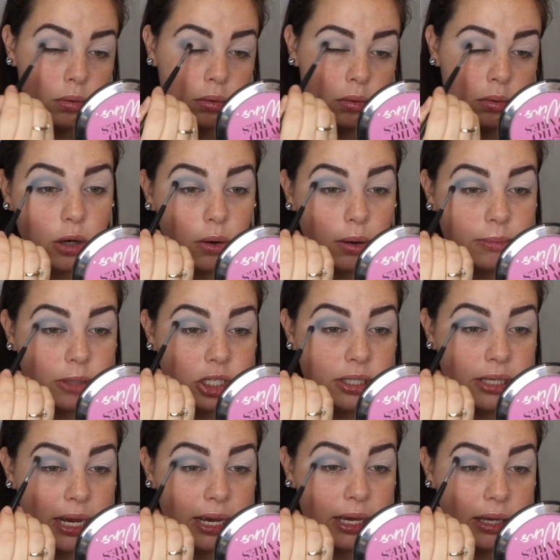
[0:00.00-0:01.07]
So I'm just
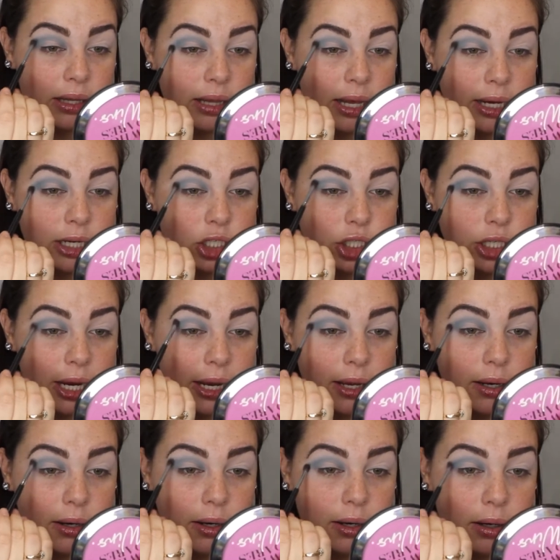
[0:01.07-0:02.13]
taking that
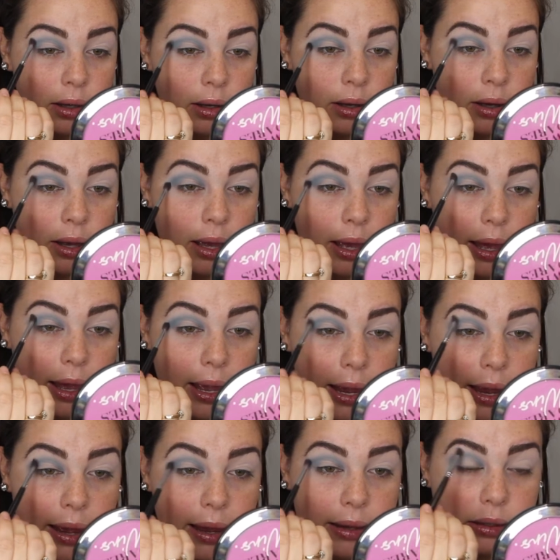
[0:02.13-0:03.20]
shade
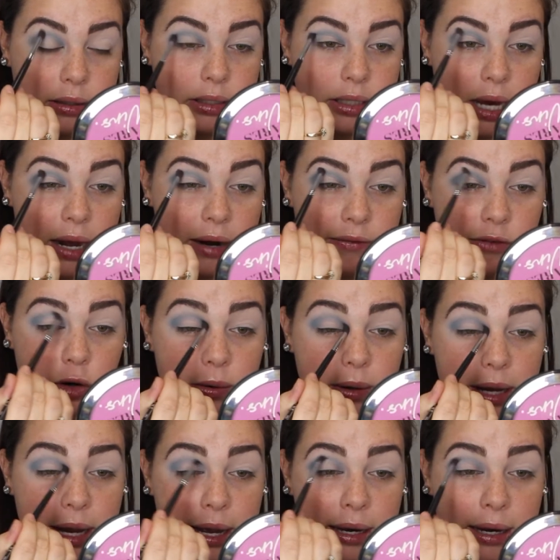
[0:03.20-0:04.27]
and kind of
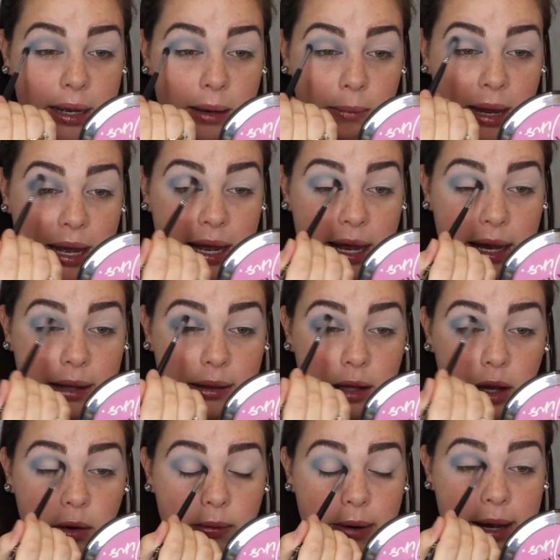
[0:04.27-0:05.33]
creating my
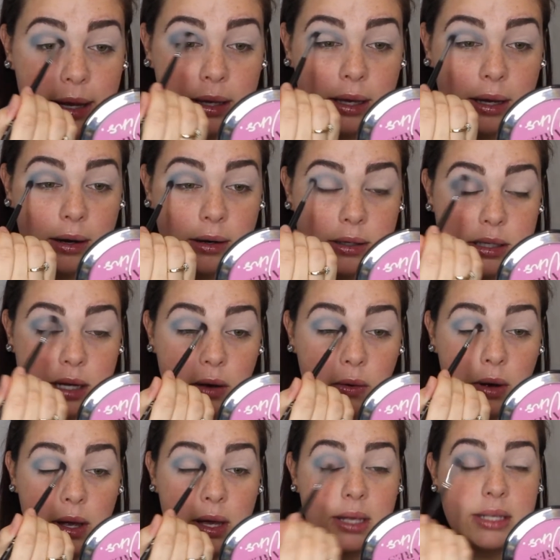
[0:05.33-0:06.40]
halo right here. So
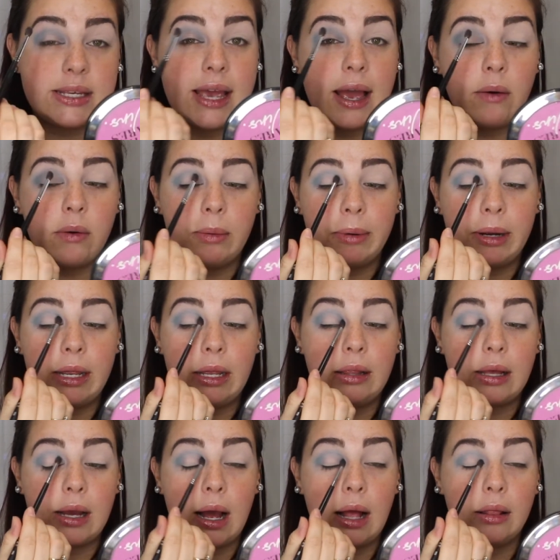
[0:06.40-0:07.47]
see how we're bringing the
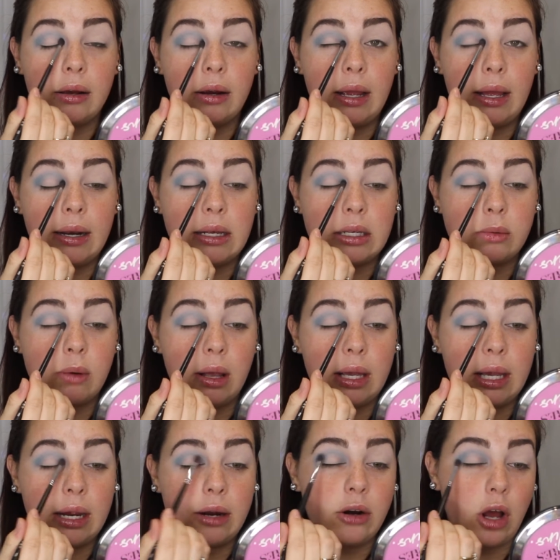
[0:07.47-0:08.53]
color in as well
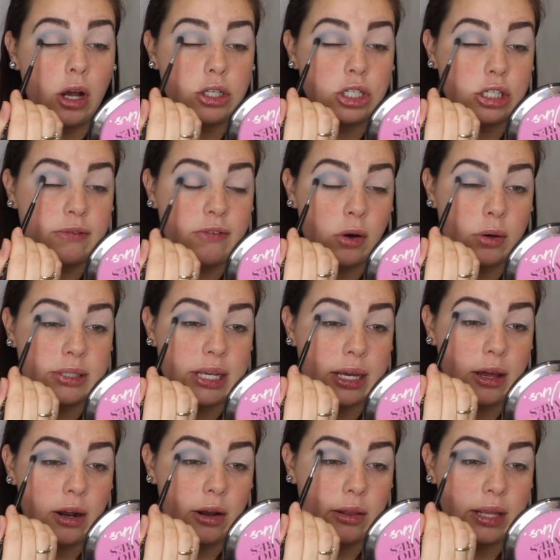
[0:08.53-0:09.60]
here, not just focusing
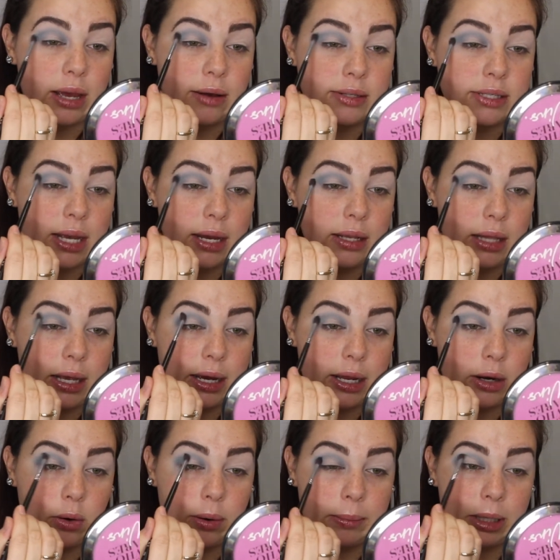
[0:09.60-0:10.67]
it on the outside like I
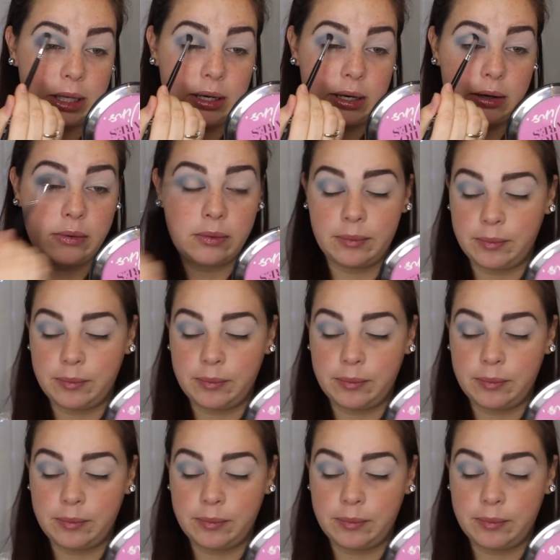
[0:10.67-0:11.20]
normally do.